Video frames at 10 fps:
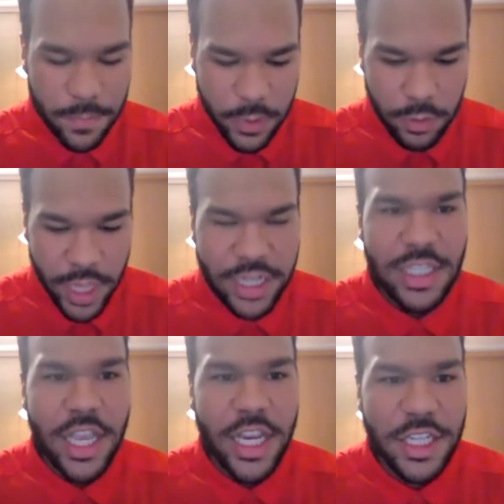
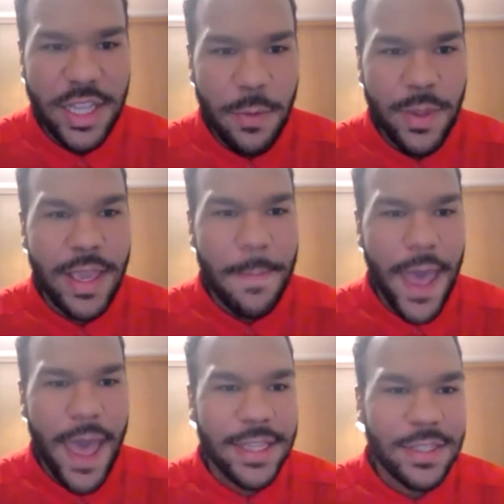legislation that we can get
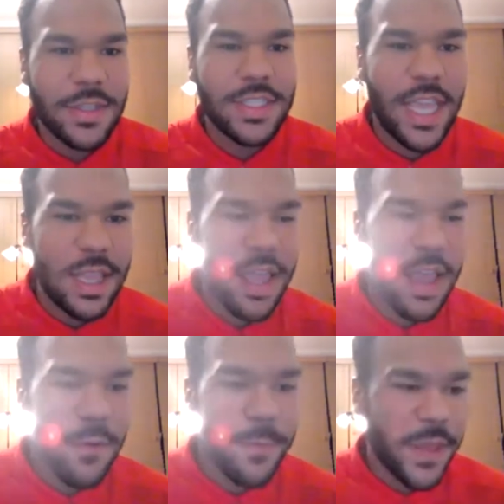passed on a state
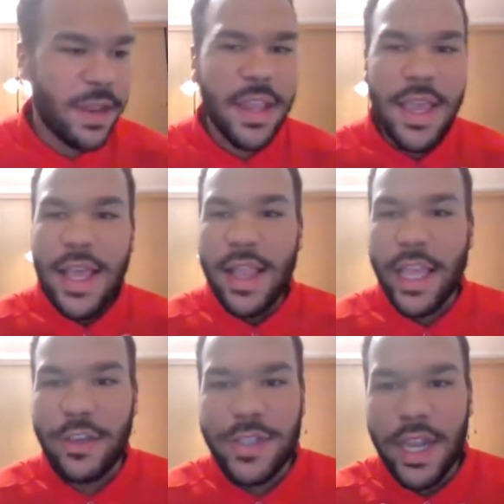level. And
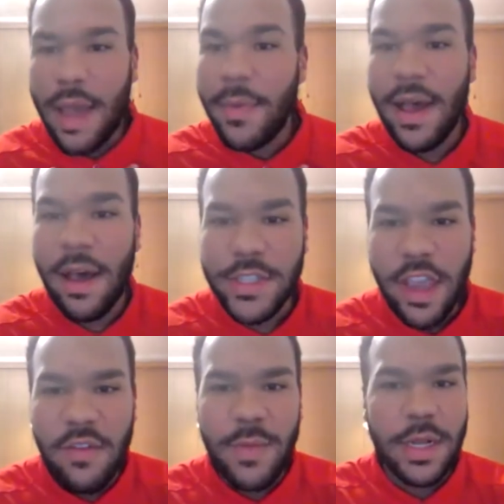like you said, I was a
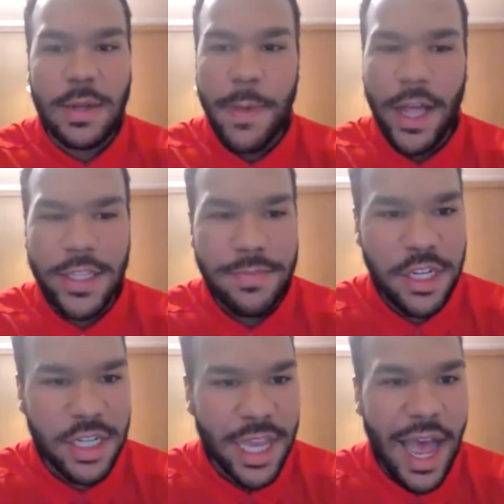government politics major
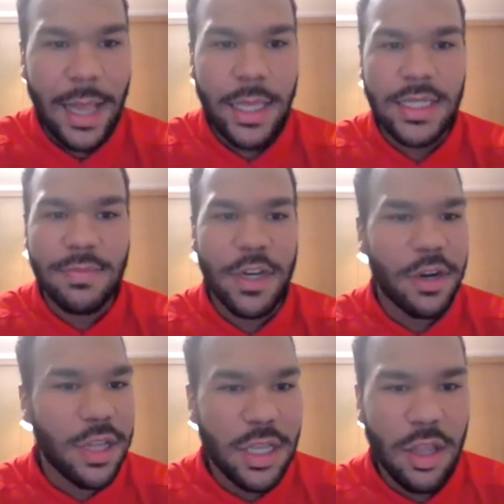in college. I'm
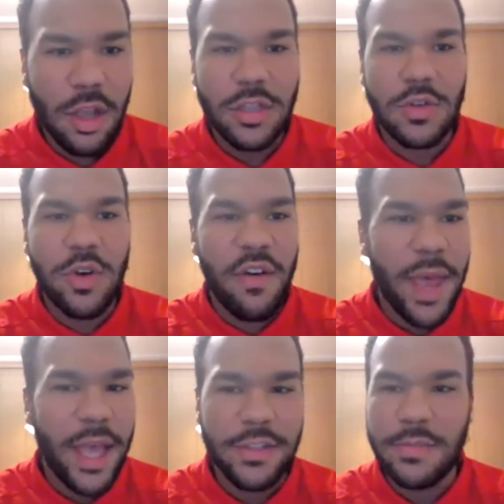currently in law school. I have a
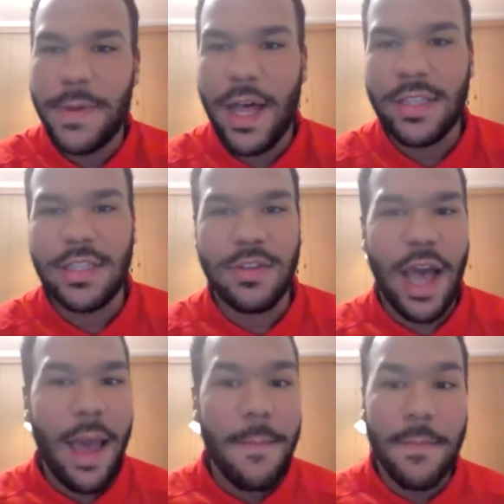master's in policy. So
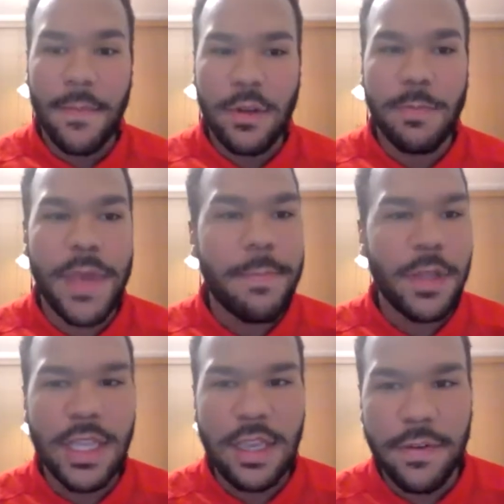I'm a big
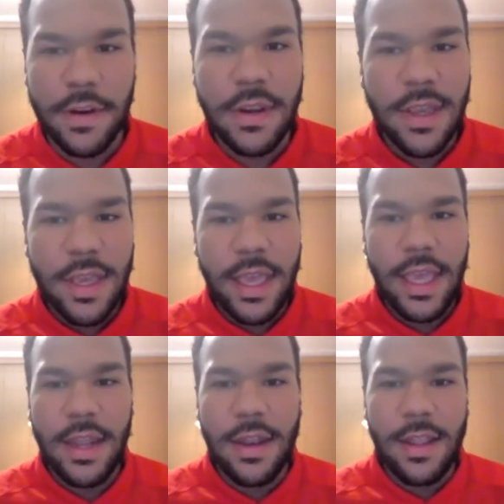believer
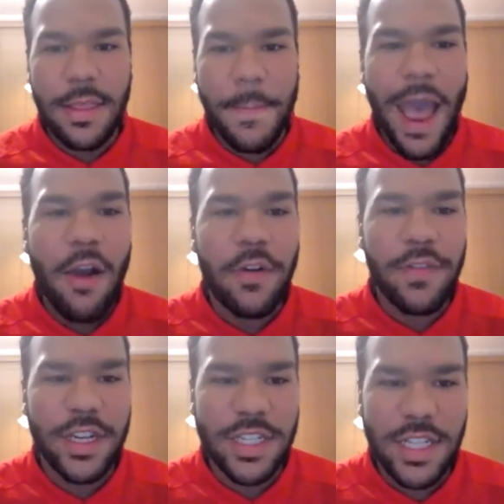in the power of
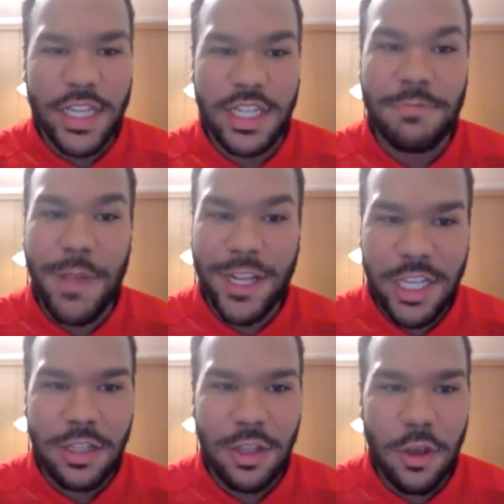legislation, especially
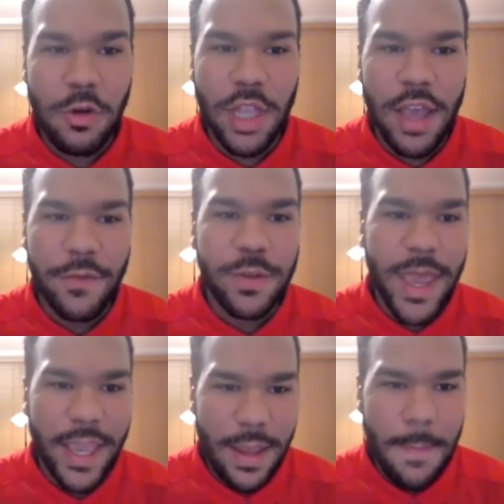at the local level, to
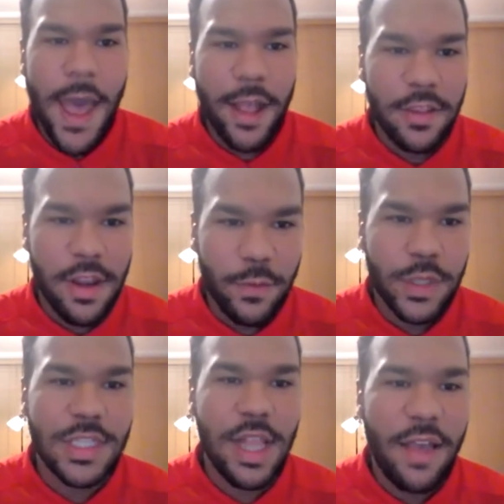make an impact on
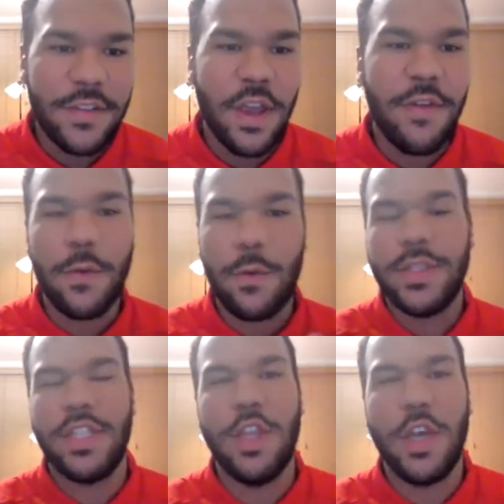everyone's lives. Everyone
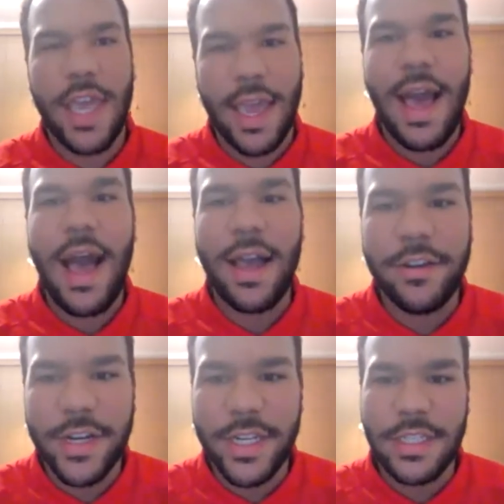wants to look at
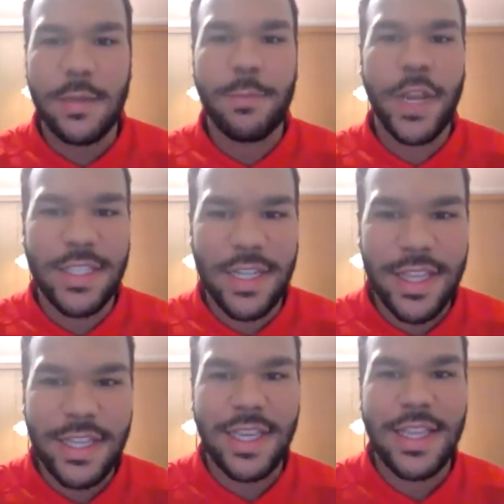Congress and the president,
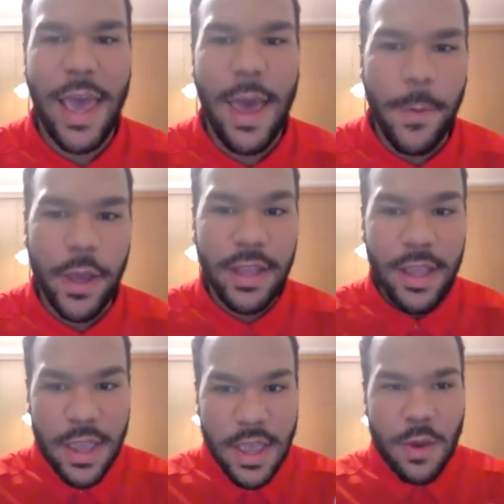things like that. But
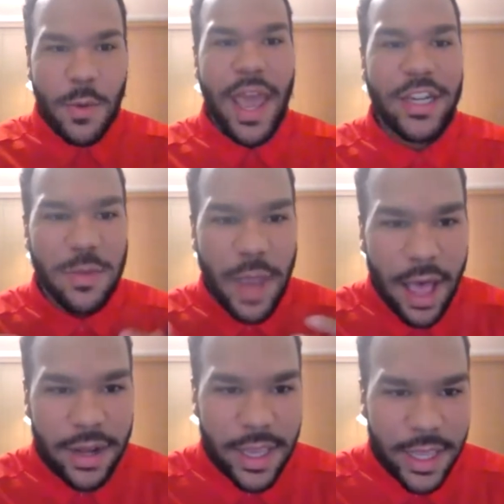when
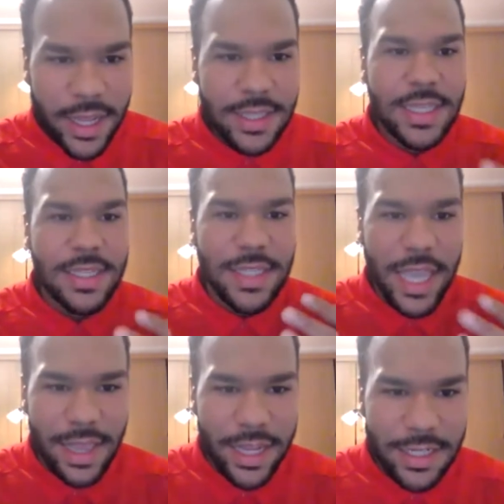actuality, it is the
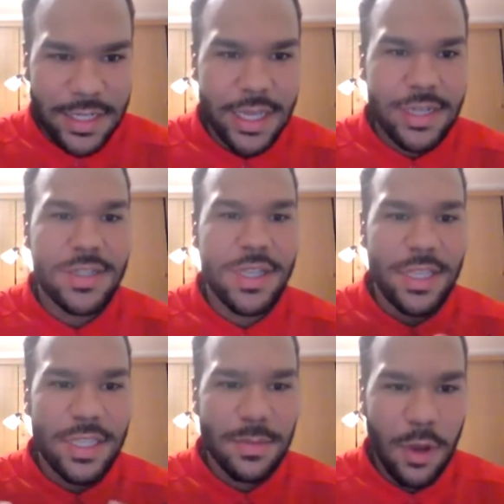state legislatures and
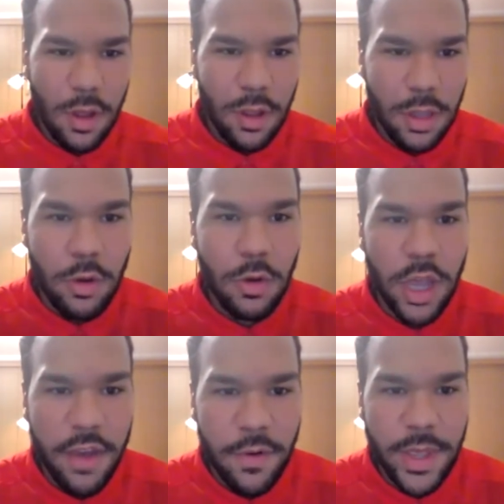these small local
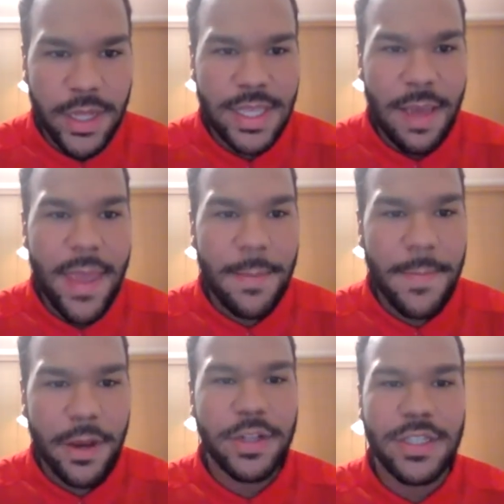governments that make
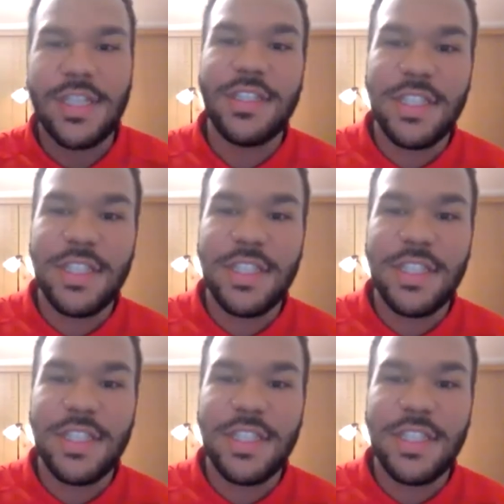bigger decisions